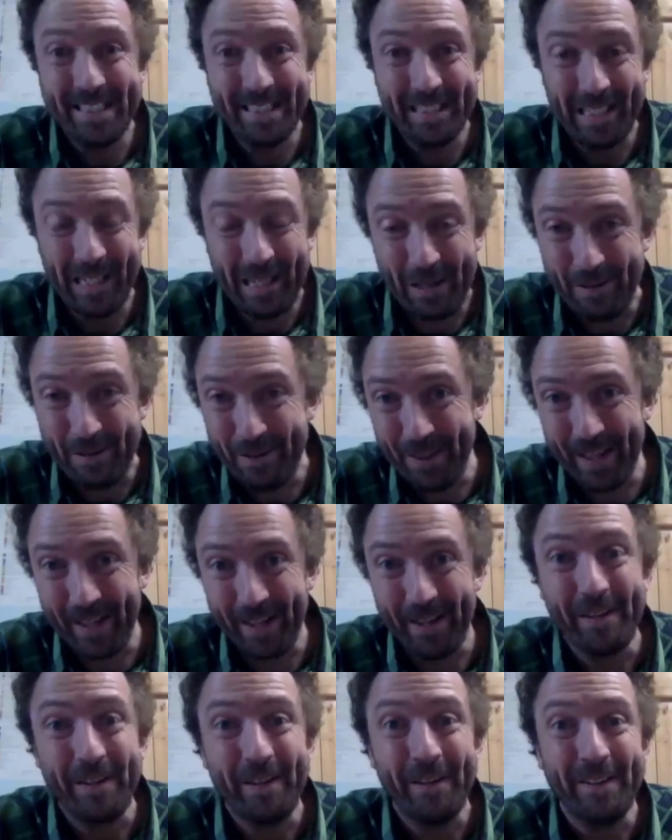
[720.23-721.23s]
clothing,
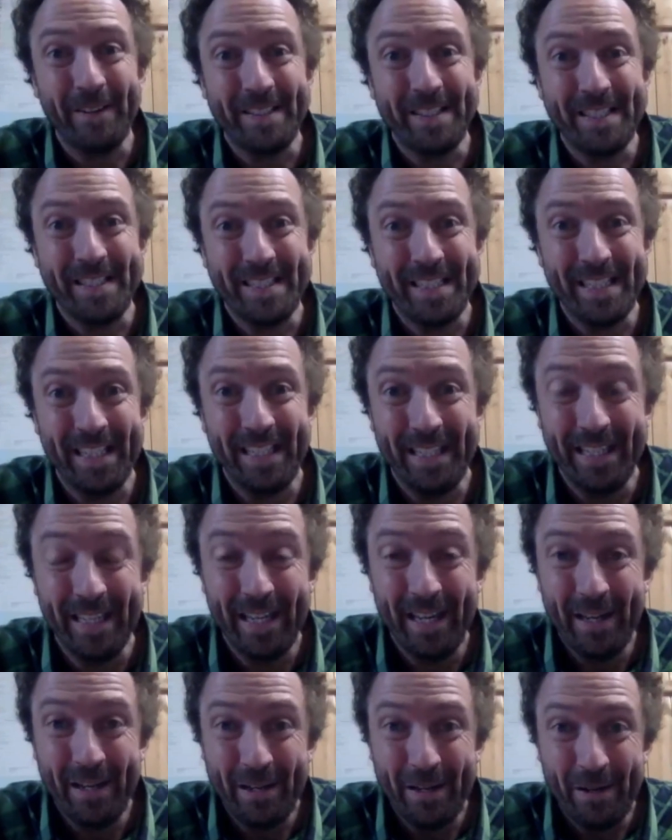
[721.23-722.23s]
I'd like to see
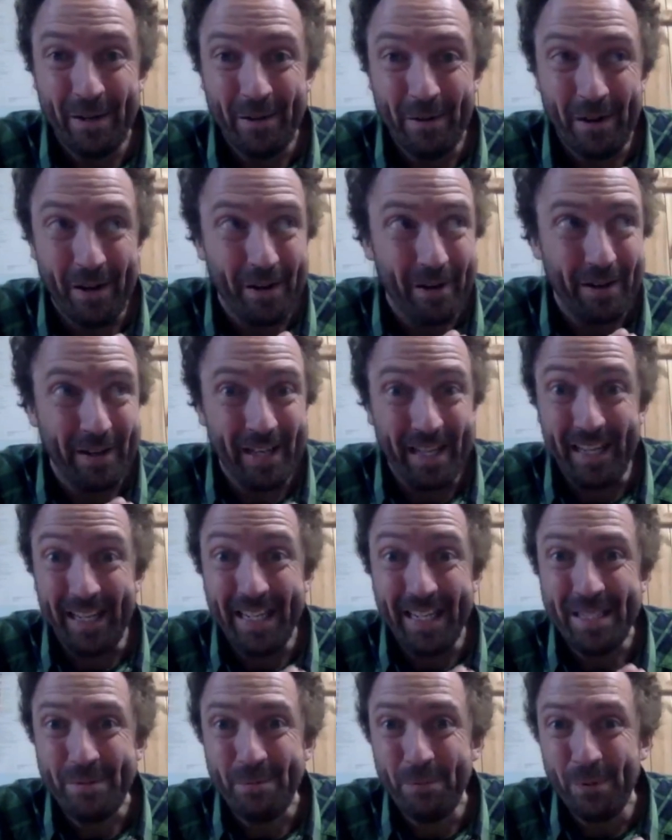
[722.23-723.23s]
at
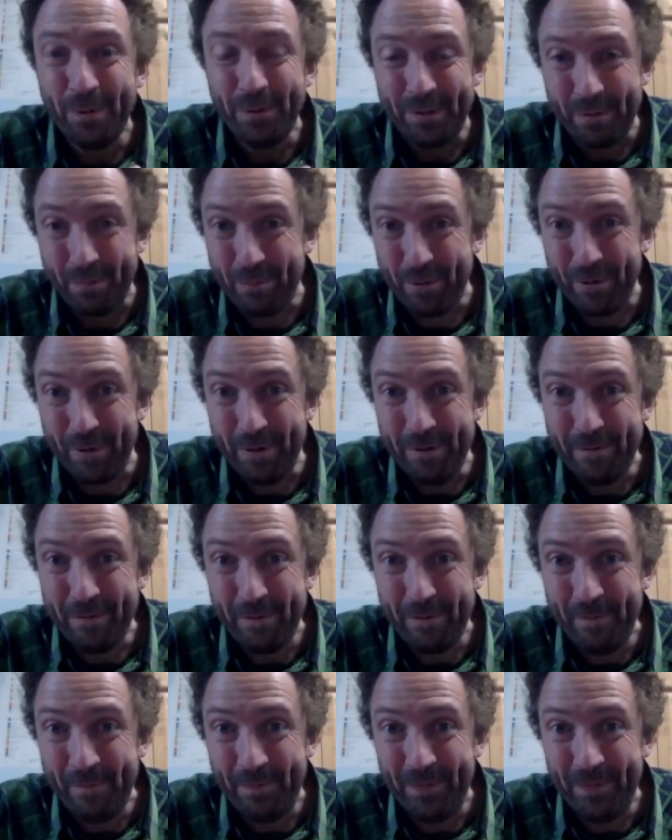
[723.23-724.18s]
least waterproof